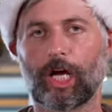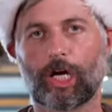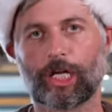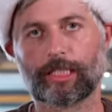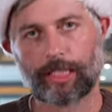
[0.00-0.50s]

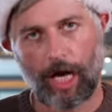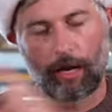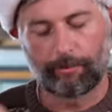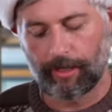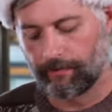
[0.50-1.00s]
on
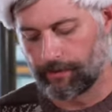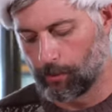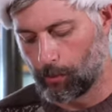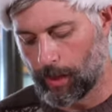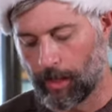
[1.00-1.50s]
top, if
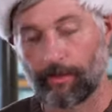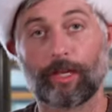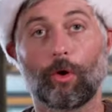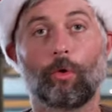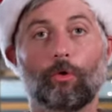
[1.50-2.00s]
you will,
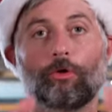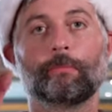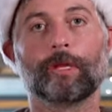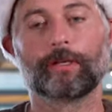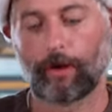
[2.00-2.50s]
the
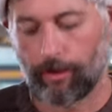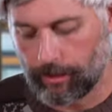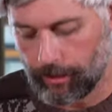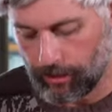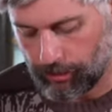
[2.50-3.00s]
ornament
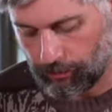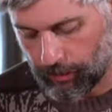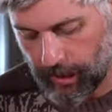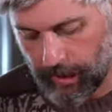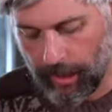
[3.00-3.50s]
on your
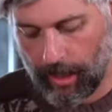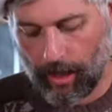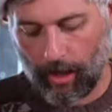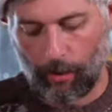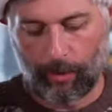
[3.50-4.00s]
tree.
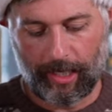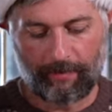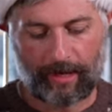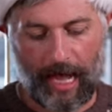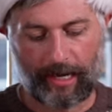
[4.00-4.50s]
We
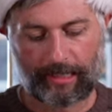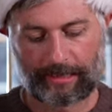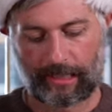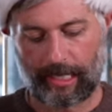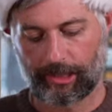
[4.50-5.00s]
have got a
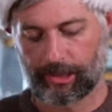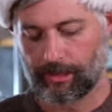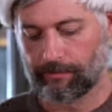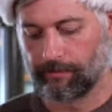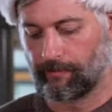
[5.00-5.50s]

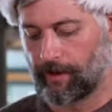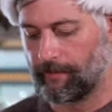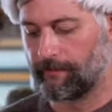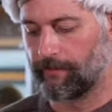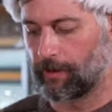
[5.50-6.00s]
selection of some
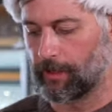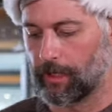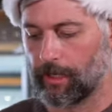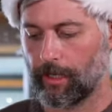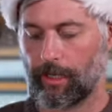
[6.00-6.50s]
very
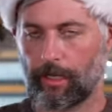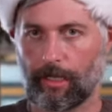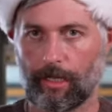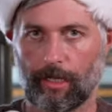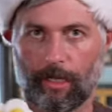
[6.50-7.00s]
fun
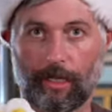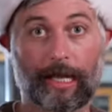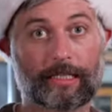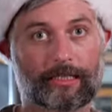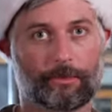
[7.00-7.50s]

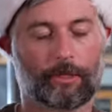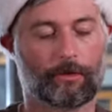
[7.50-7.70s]
collectible